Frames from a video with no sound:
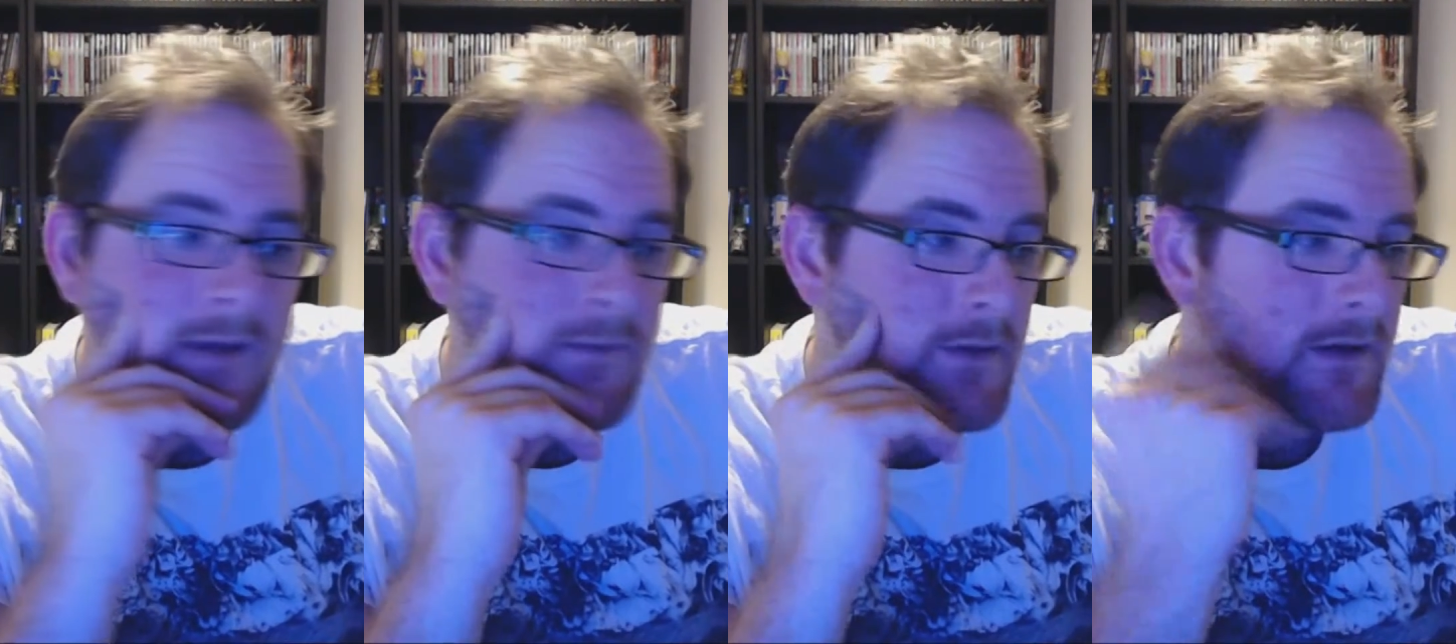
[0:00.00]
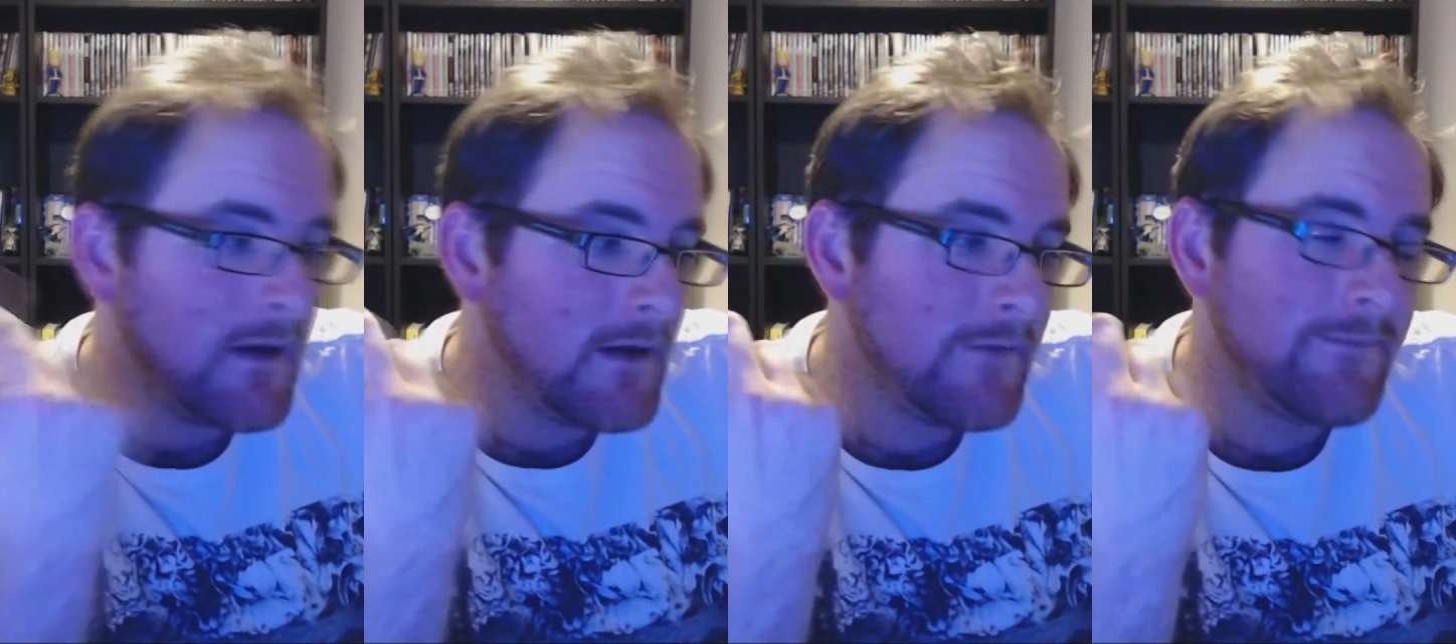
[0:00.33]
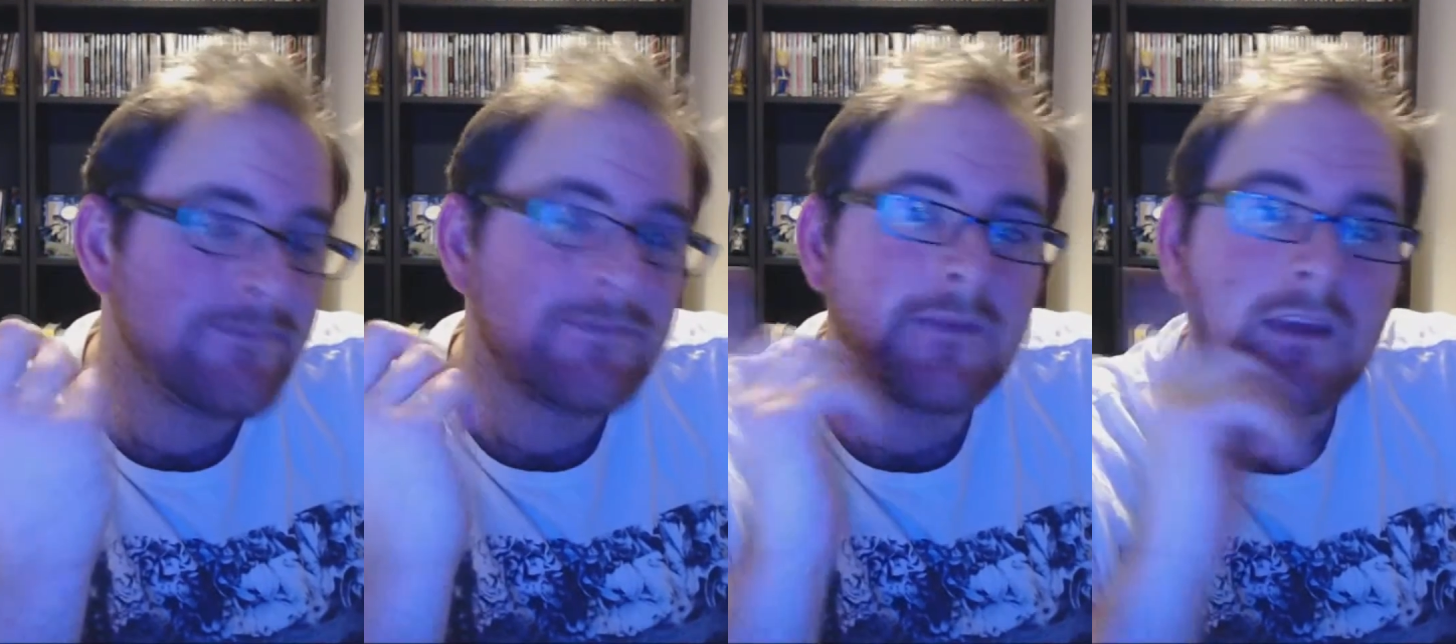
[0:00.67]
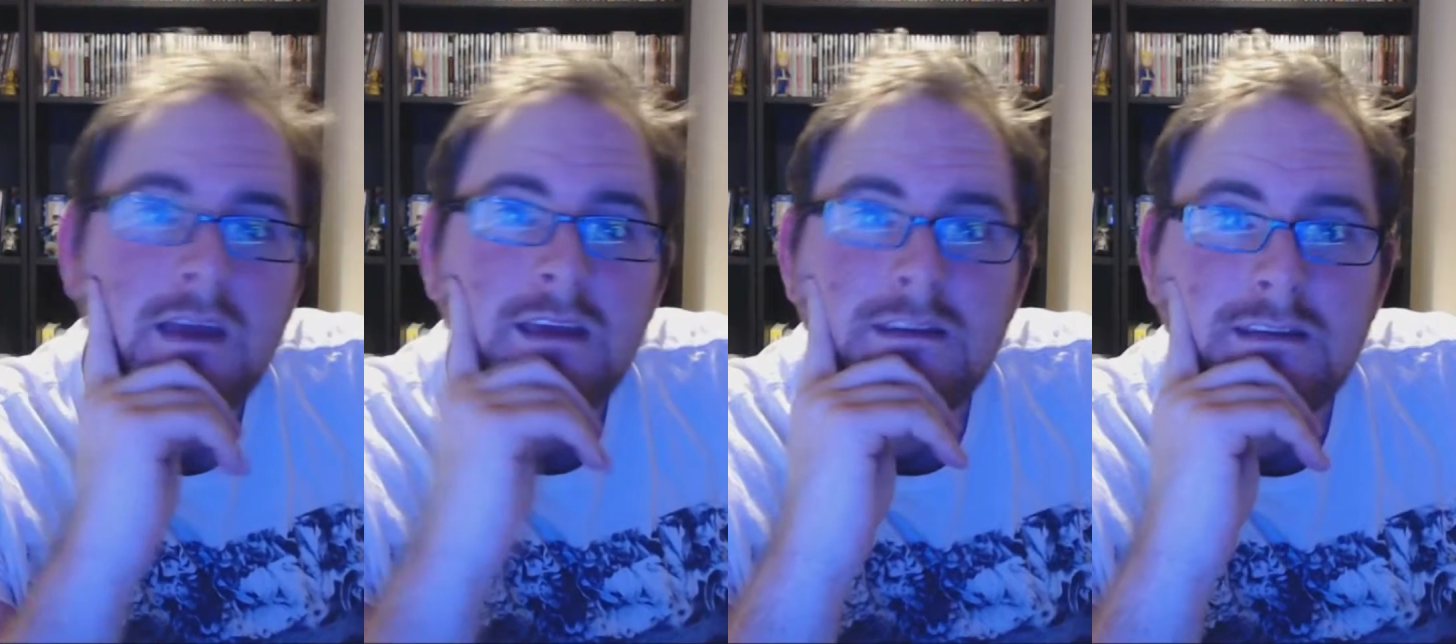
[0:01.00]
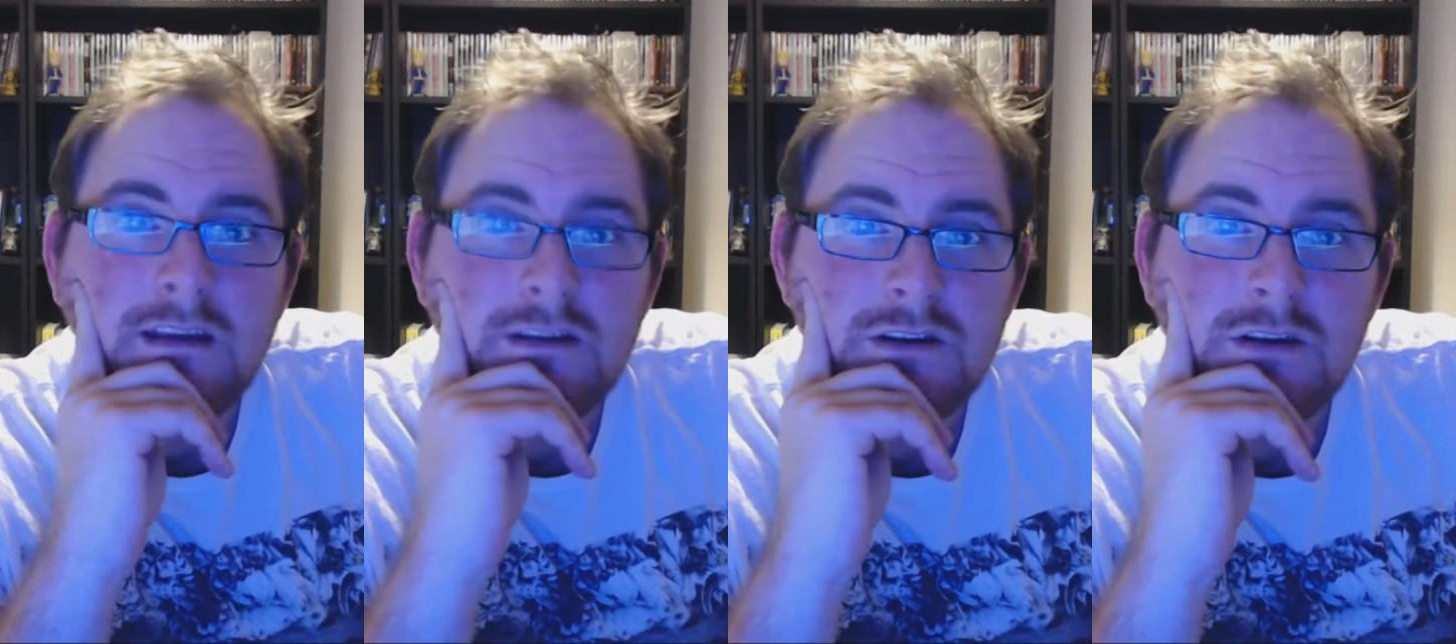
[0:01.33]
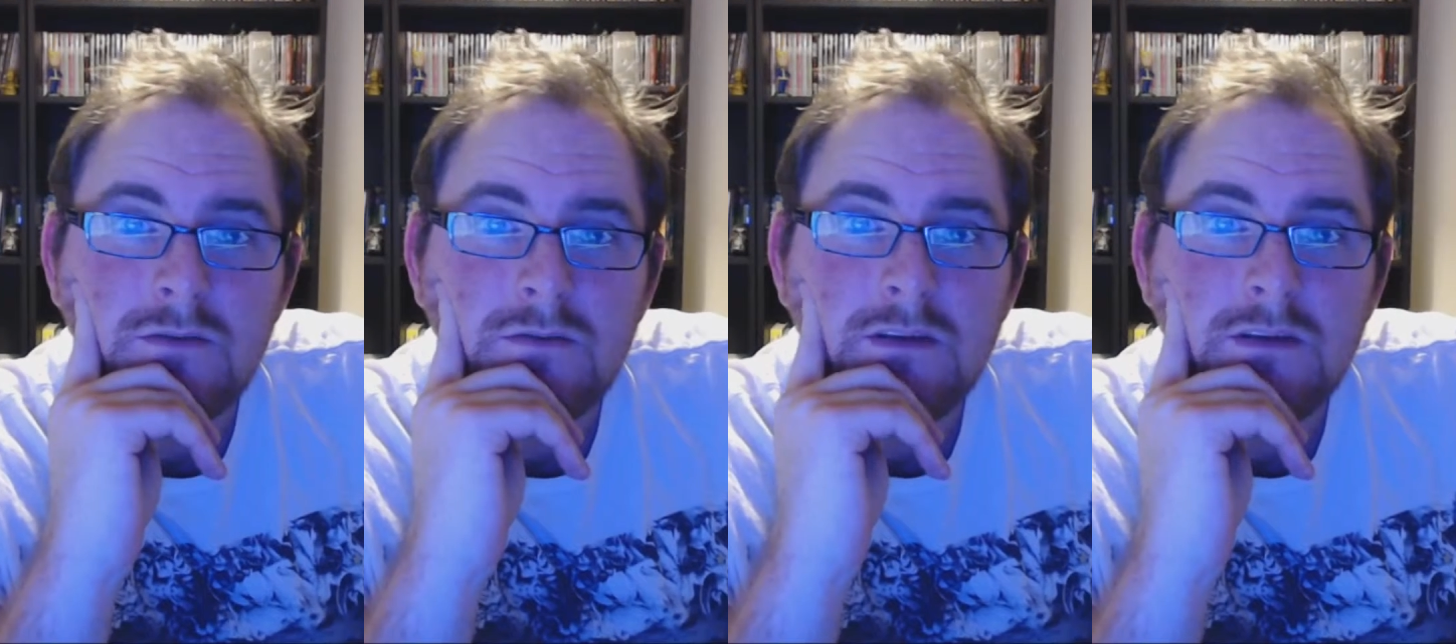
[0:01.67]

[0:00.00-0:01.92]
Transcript: But yeah, stay tuned.